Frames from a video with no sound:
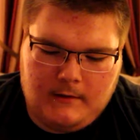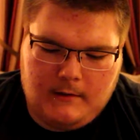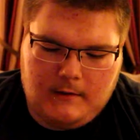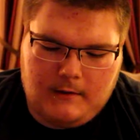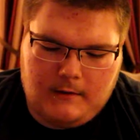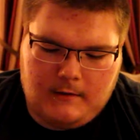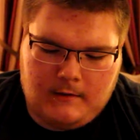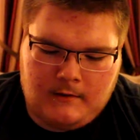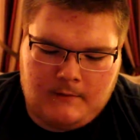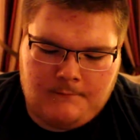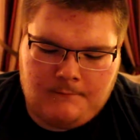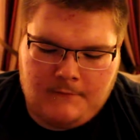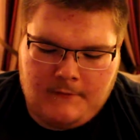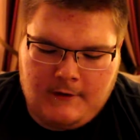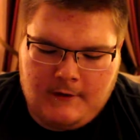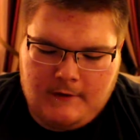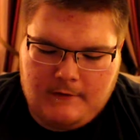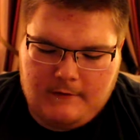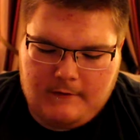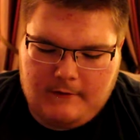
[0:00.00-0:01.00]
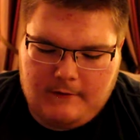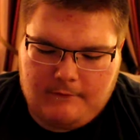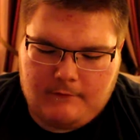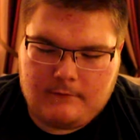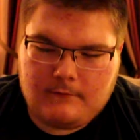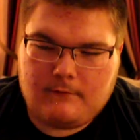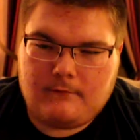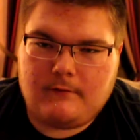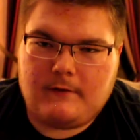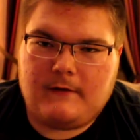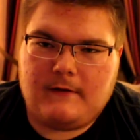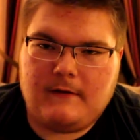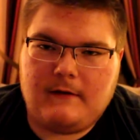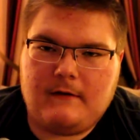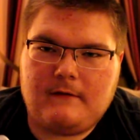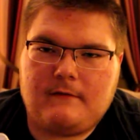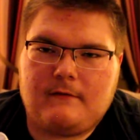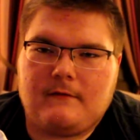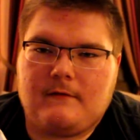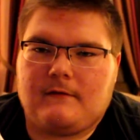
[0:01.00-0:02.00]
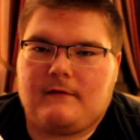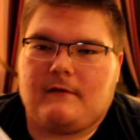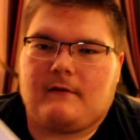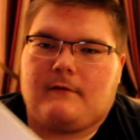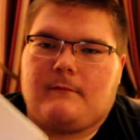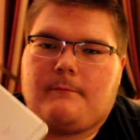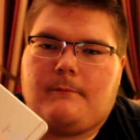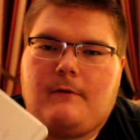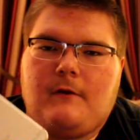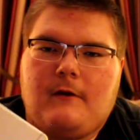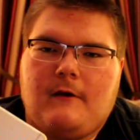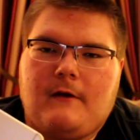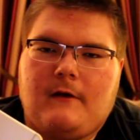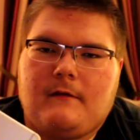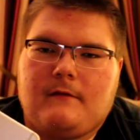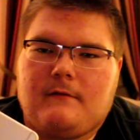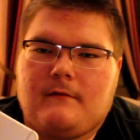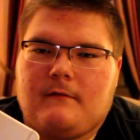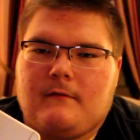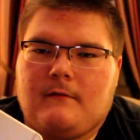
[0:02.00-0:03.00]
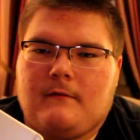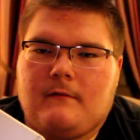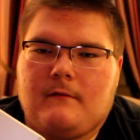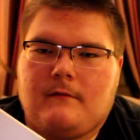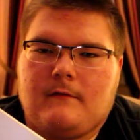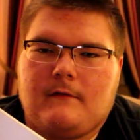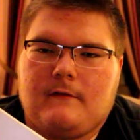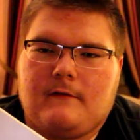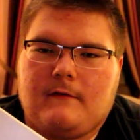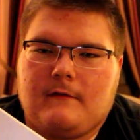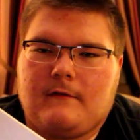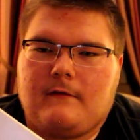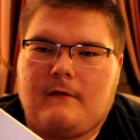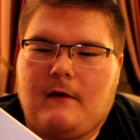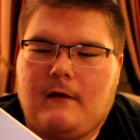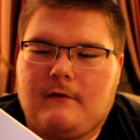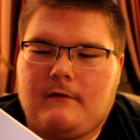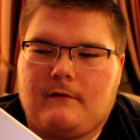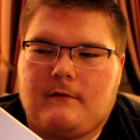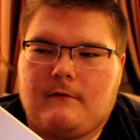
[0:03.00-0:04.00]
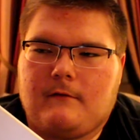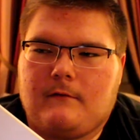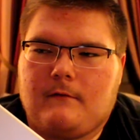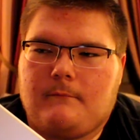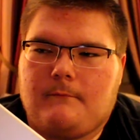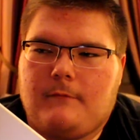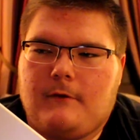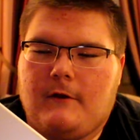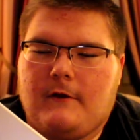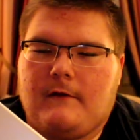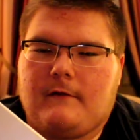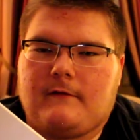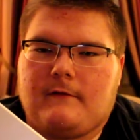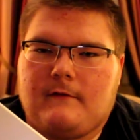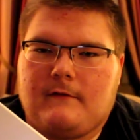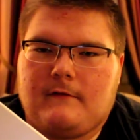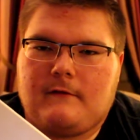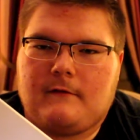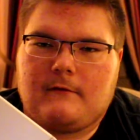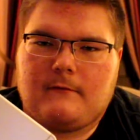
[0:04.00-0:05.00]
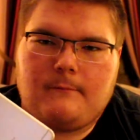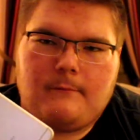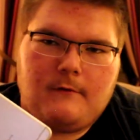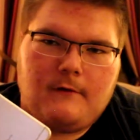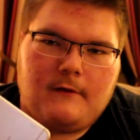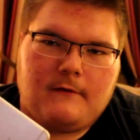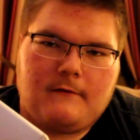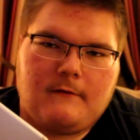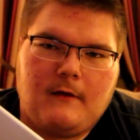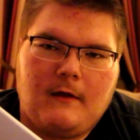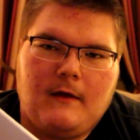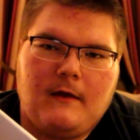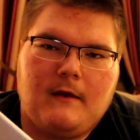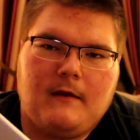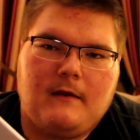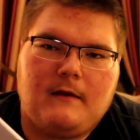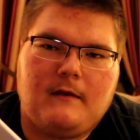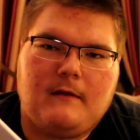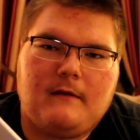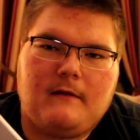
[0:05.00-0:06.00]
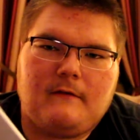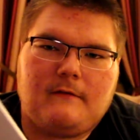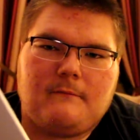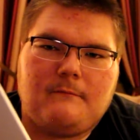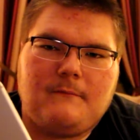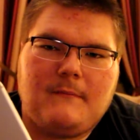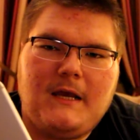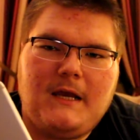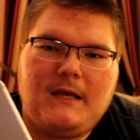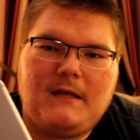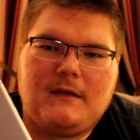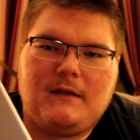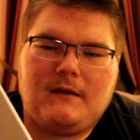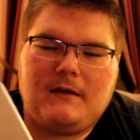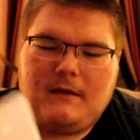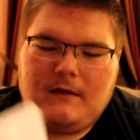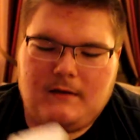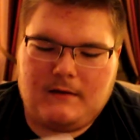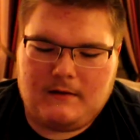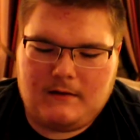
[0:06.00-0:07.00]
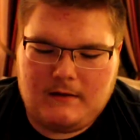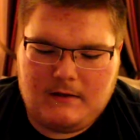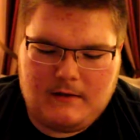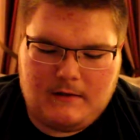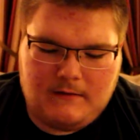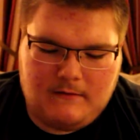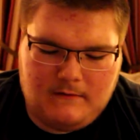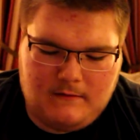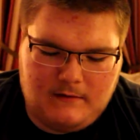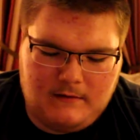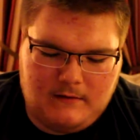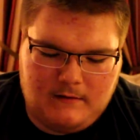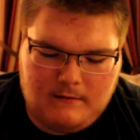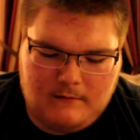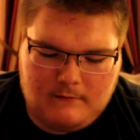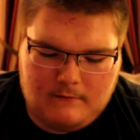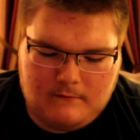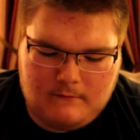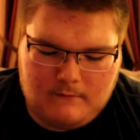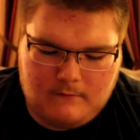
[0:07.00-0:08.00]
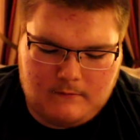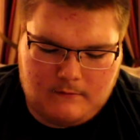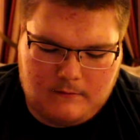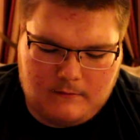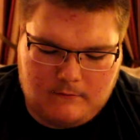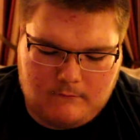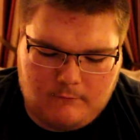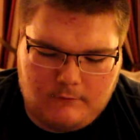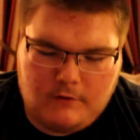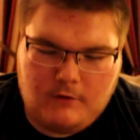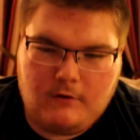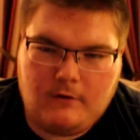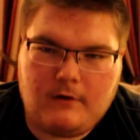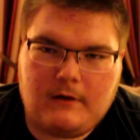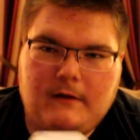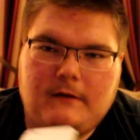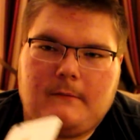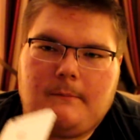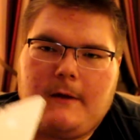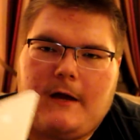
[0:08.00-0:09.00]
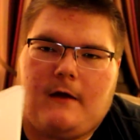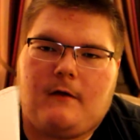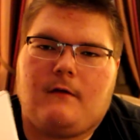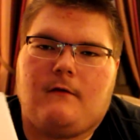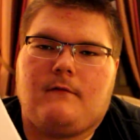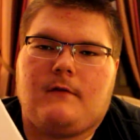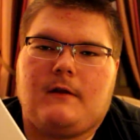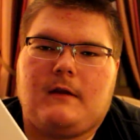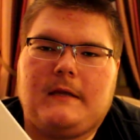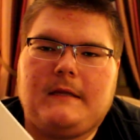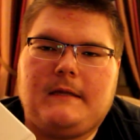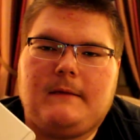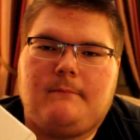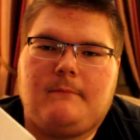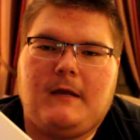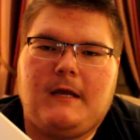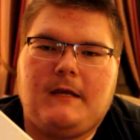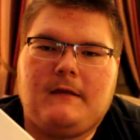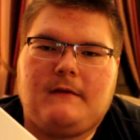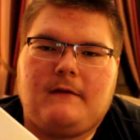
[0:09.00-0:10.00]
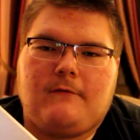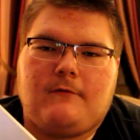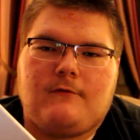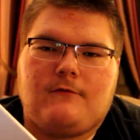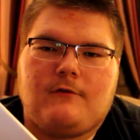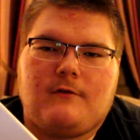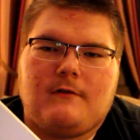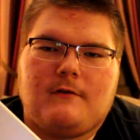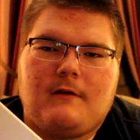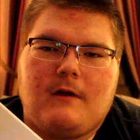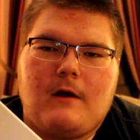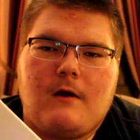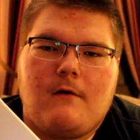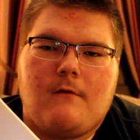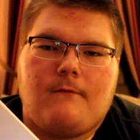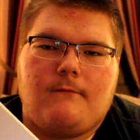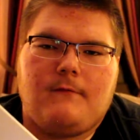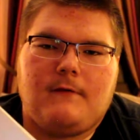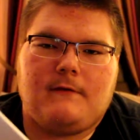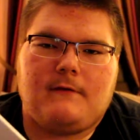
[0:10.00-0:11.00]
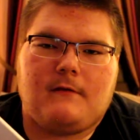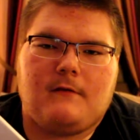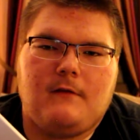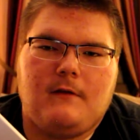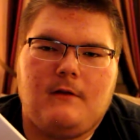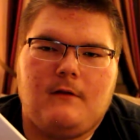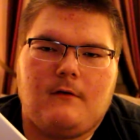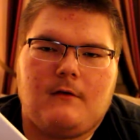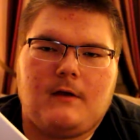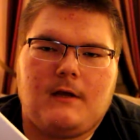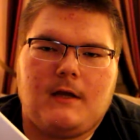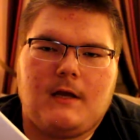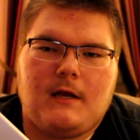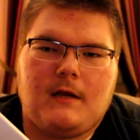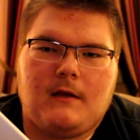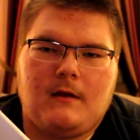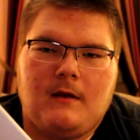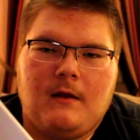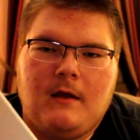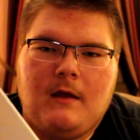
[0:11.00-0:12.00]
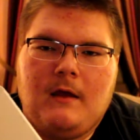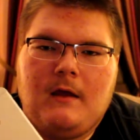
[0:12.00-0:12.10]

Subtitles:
The difference between this and the 6 Plus, the 6S Plus and the 6 Plus is mainly in the, when you look at the back of it, the main difference you can tell physically looking at it